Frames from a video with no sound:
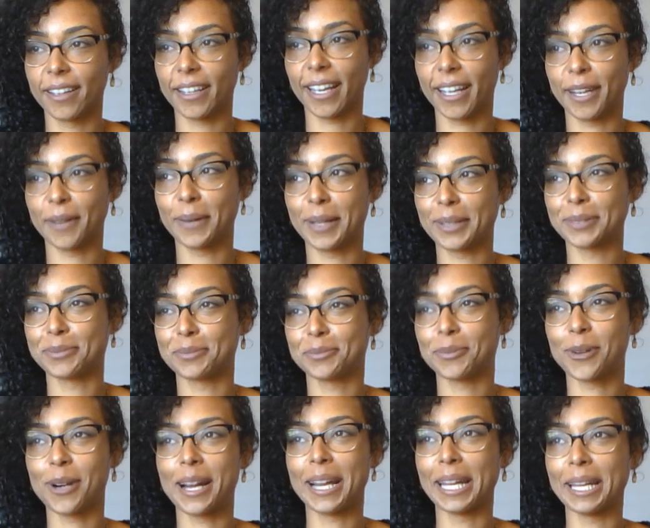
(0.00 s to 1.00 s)
Anyway,
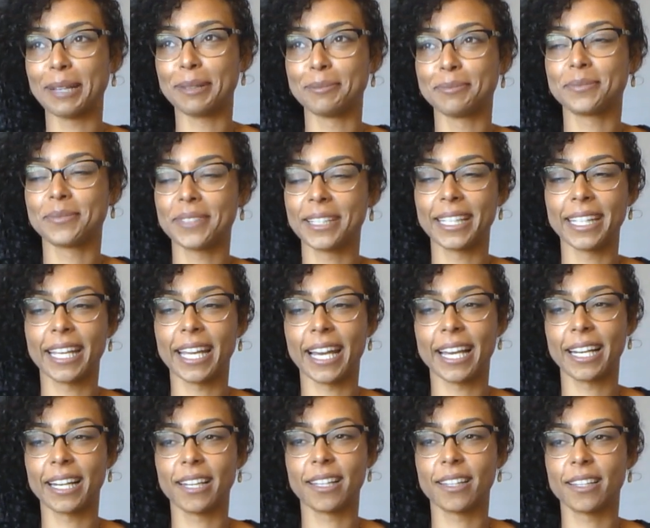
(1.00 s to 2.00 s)
where I am in
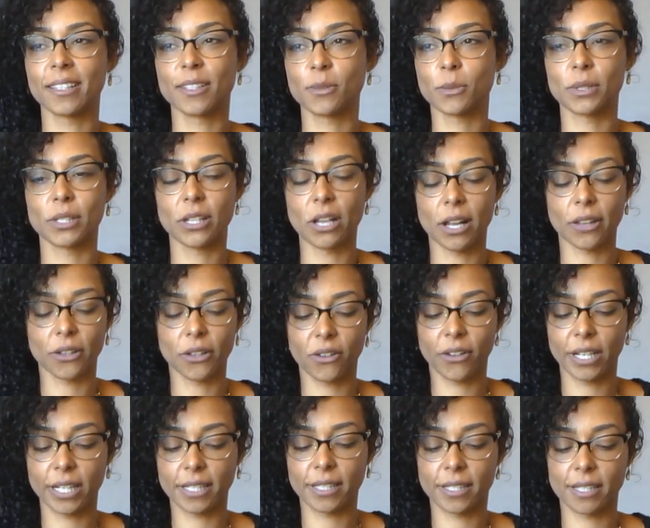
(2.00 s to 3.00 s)
Canada, this was not the
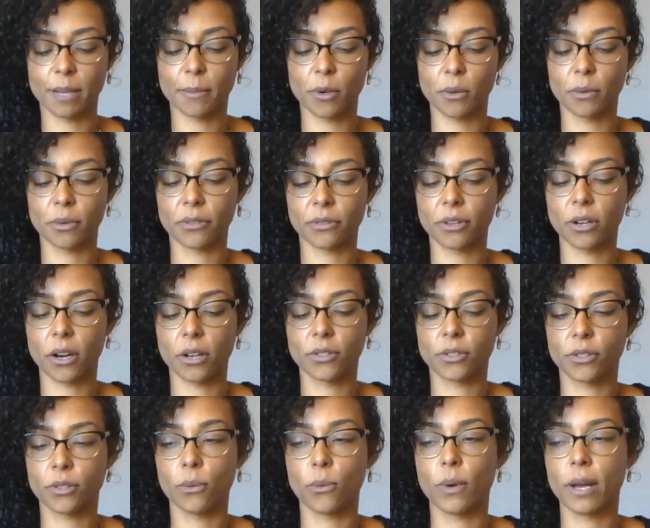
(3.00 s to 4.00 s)
greatest summer with
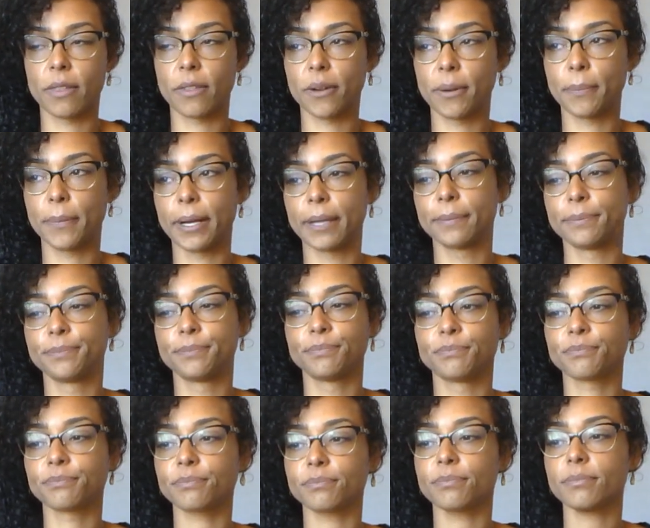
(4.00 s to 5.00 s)
regards to weather, but
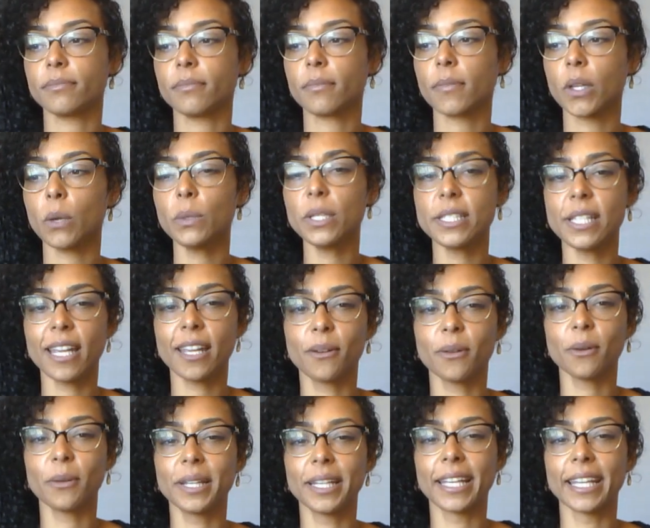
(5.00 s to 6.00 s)
we take
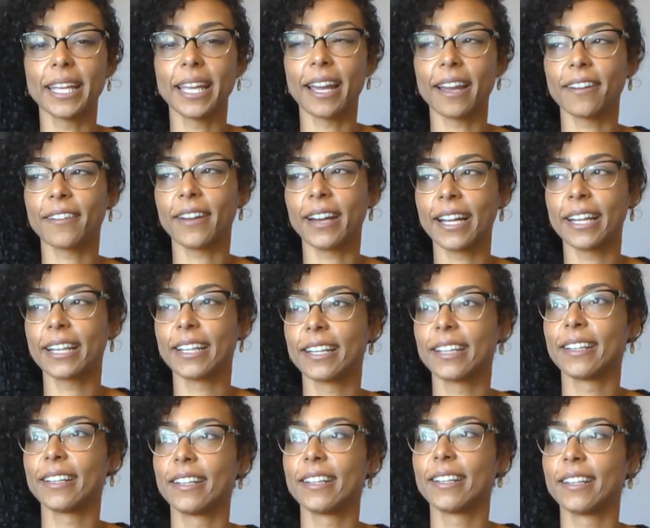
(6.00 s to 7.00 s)
what we can get, right?
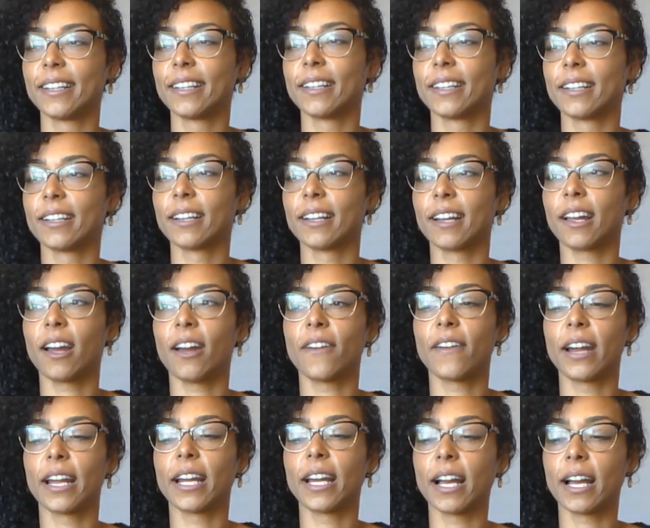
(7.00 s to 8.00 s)
All
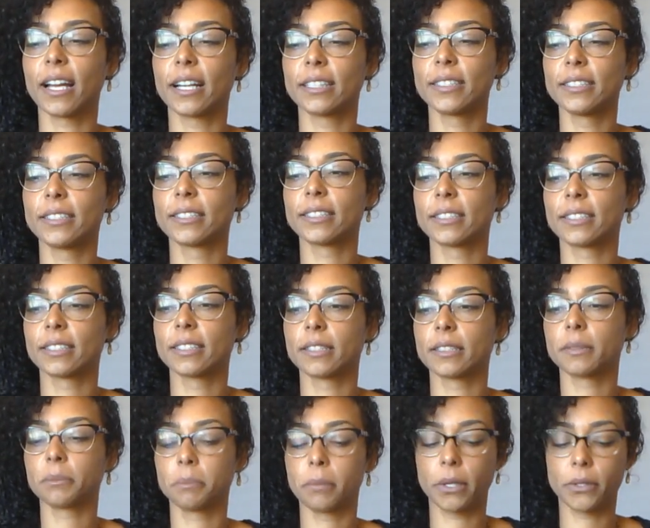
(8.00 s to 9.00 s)
right, guys,
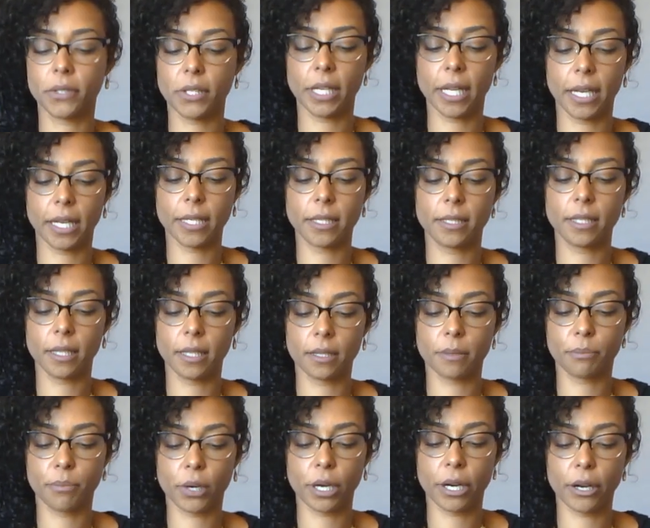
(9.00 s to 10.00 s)
about to get into the
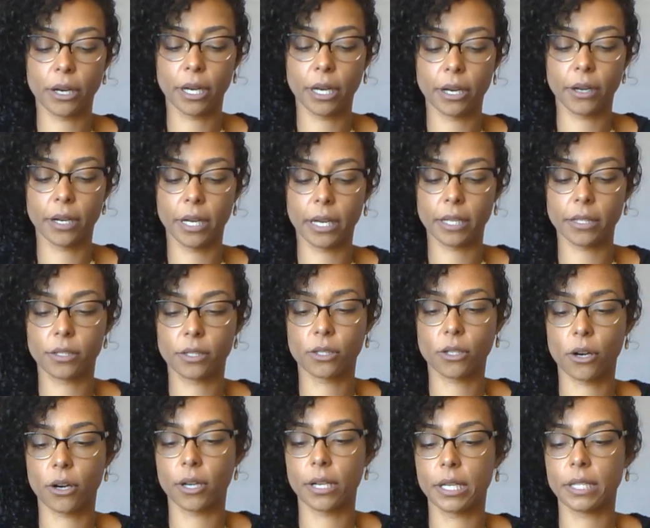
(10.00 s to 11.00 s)
prayer here and get
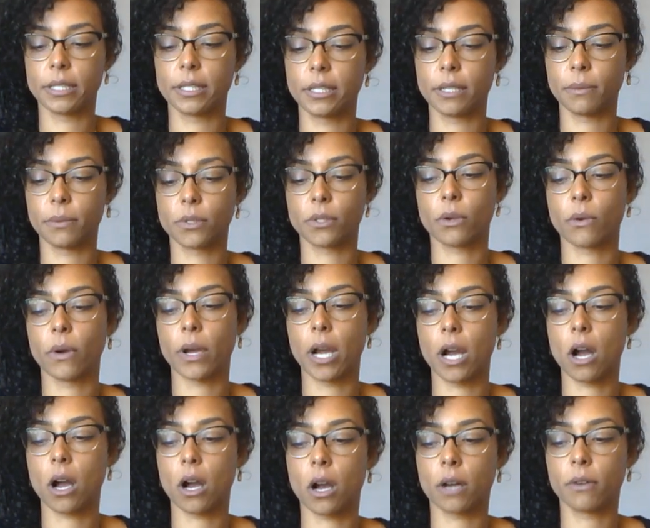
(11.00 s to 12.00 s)
started, see what's going
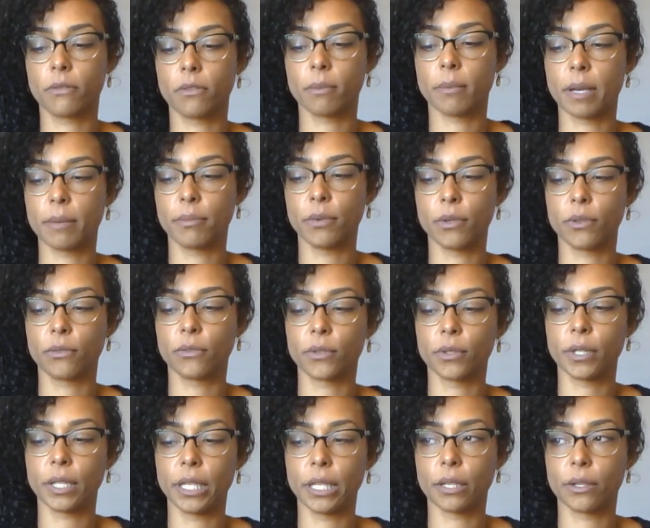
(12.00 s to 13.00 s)
on for my beautiful
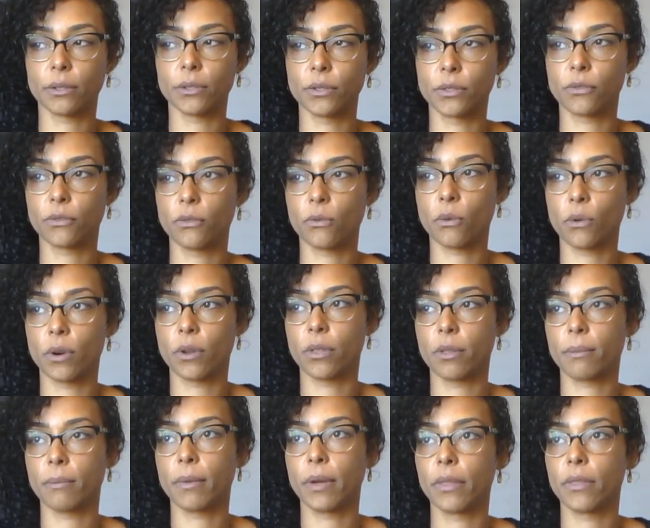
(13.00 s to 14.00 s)
Leos for the
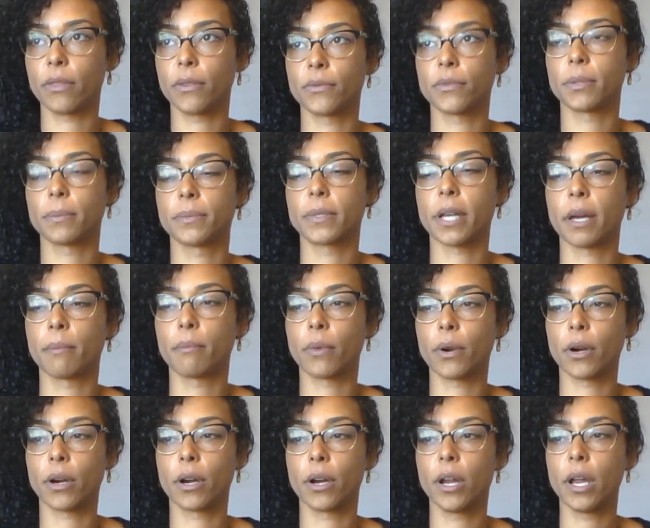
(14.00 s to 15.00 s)
month of
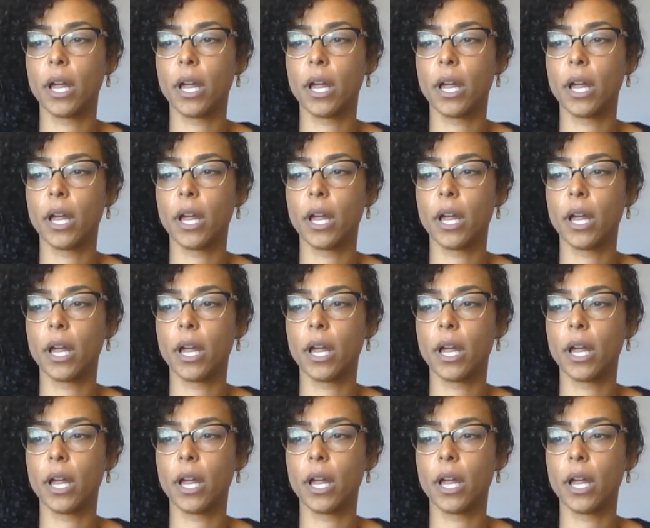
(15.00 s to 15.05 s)
September.